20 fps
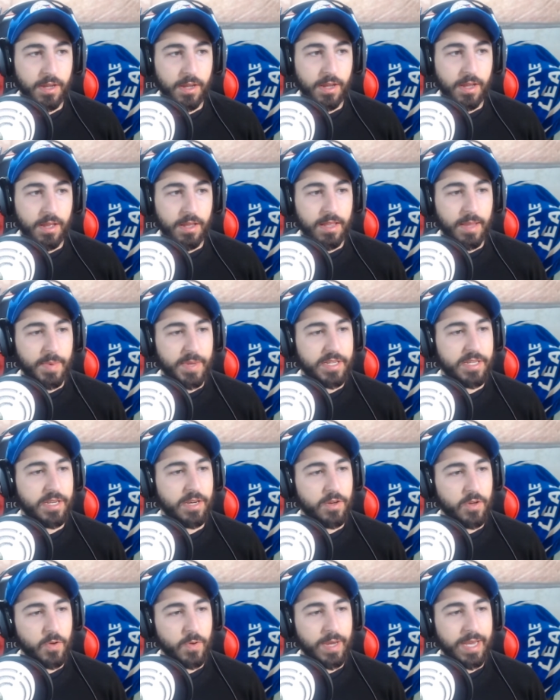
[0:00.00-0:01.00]
let me
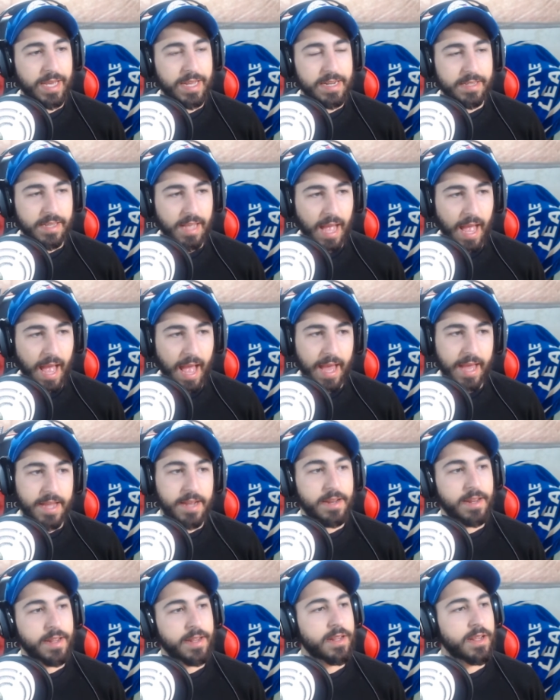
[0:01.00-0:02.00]
tell you, it has
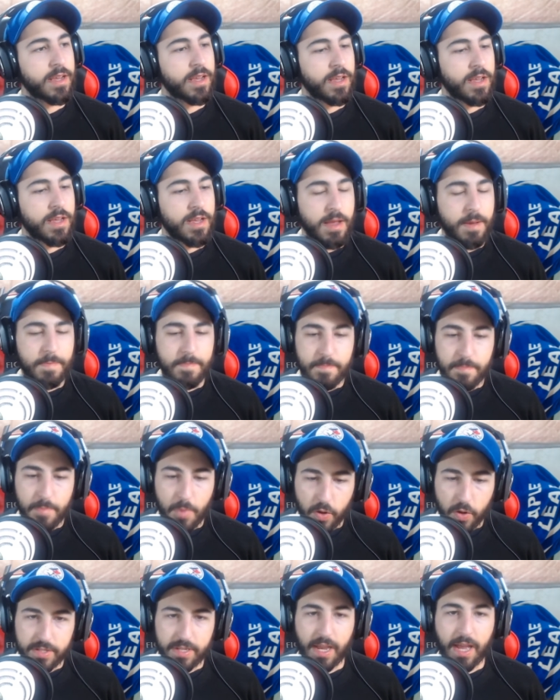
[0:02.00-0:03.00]
added
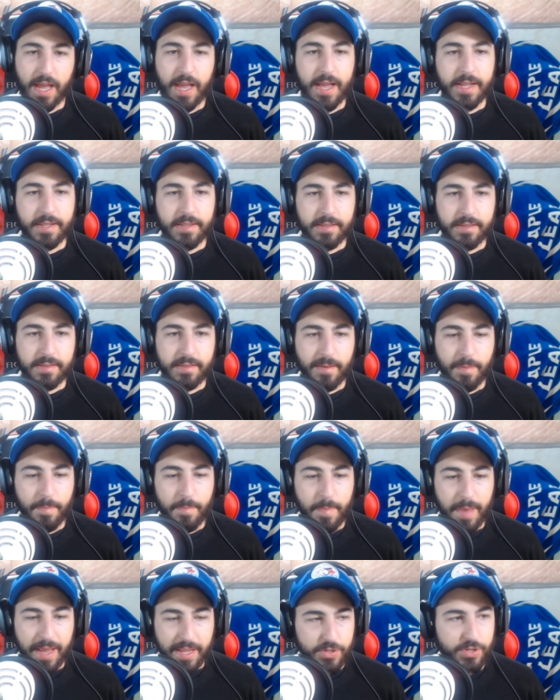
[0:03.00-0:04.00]

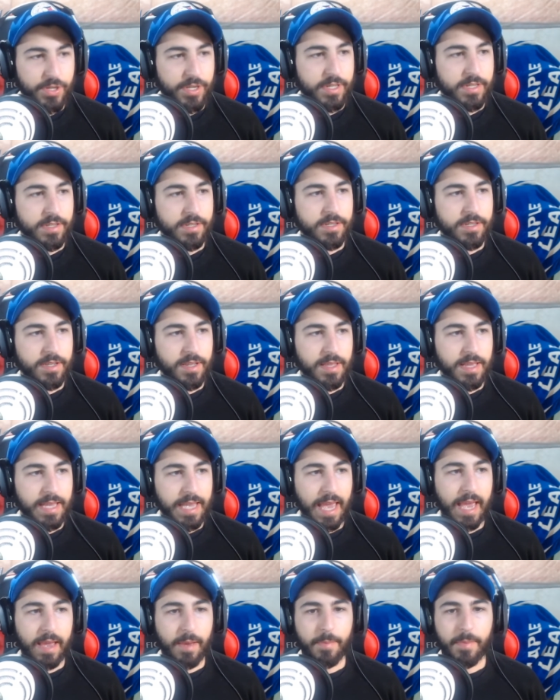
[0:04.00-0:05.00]
multi-dimensions to the
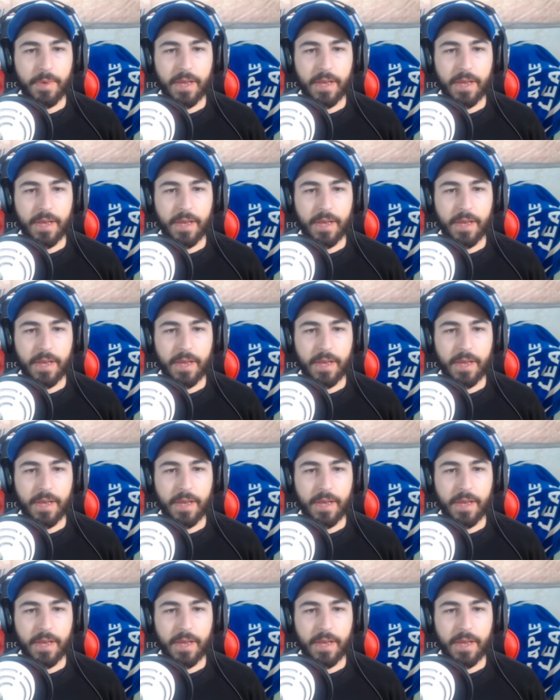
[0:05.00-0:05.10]
game.